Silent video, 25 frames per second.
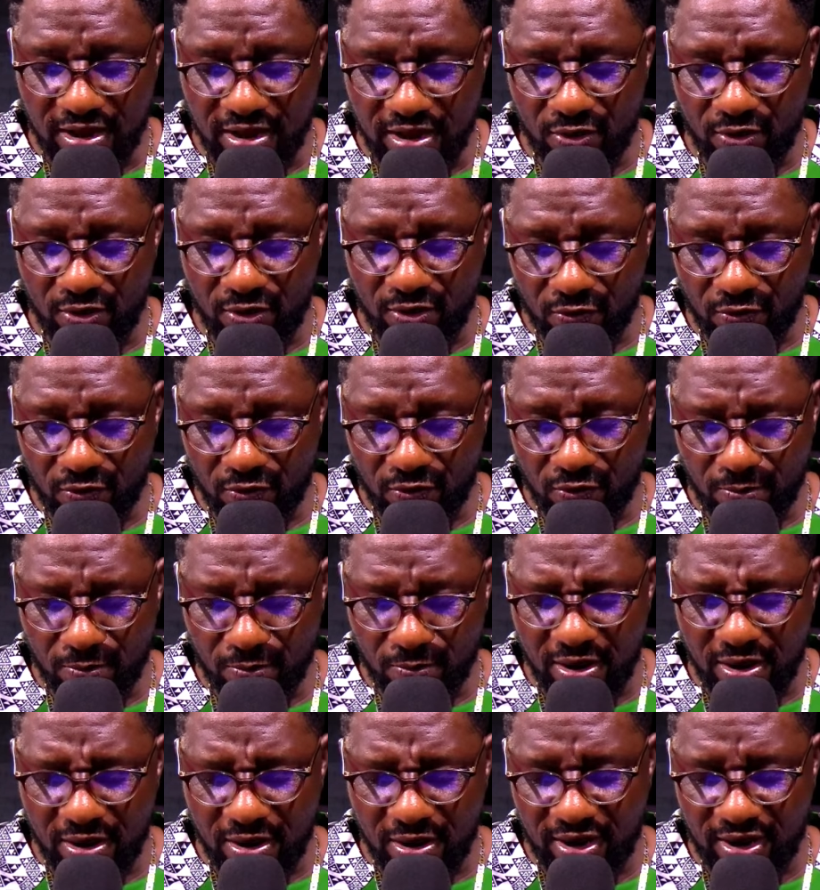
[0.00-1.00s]

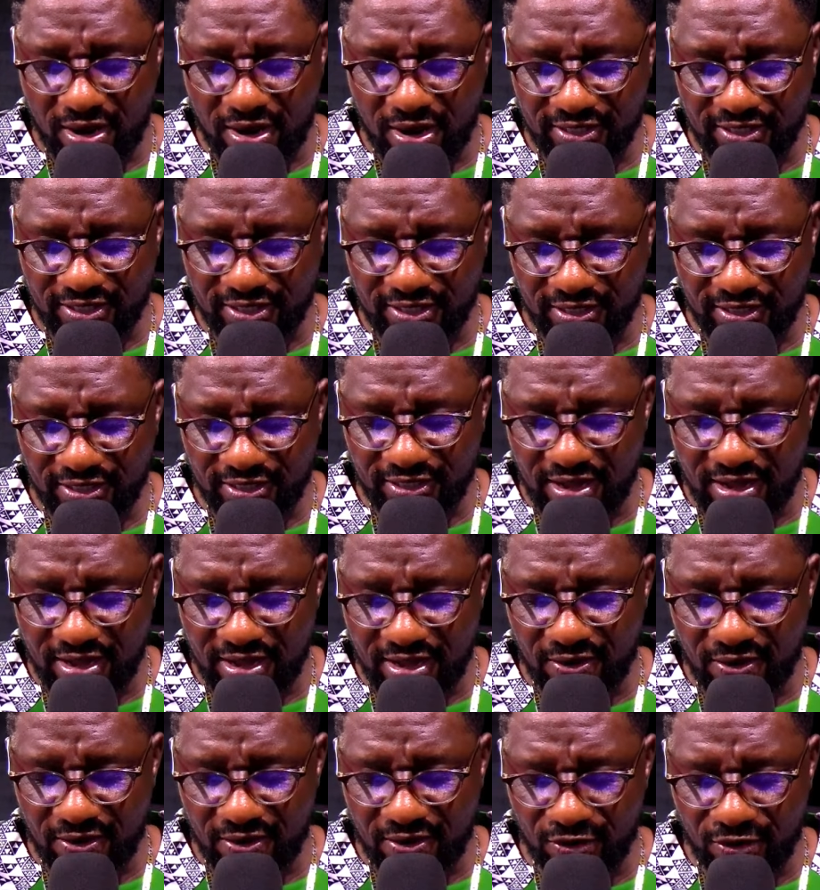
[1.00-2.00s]
Mawaka says, sir, how can you
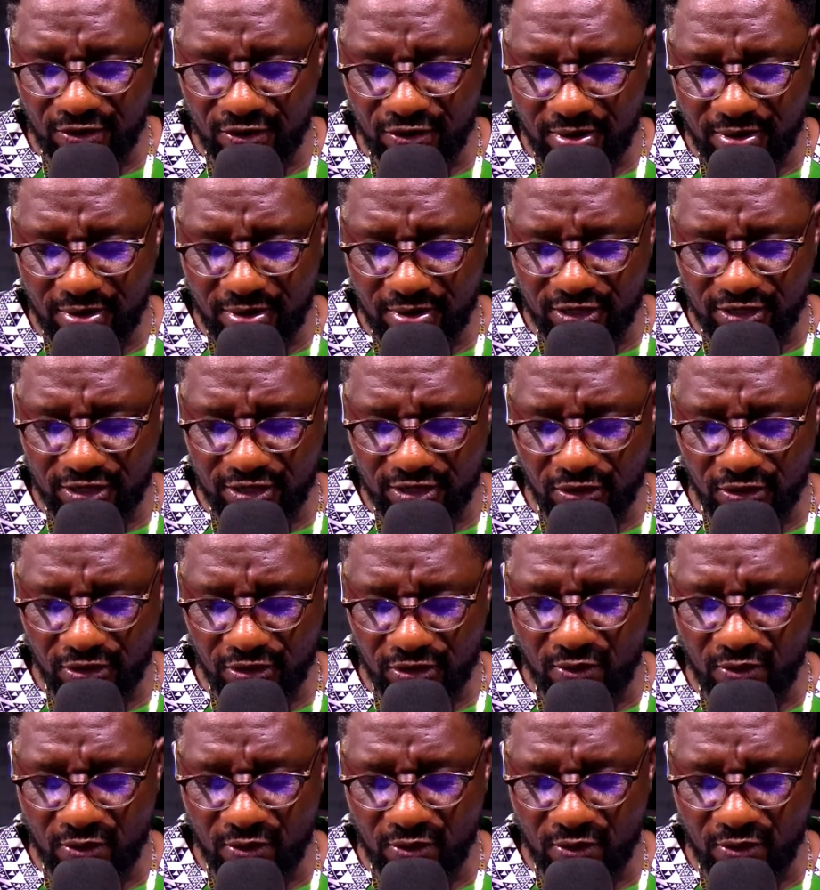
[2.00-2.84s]
manage all our WhatsApp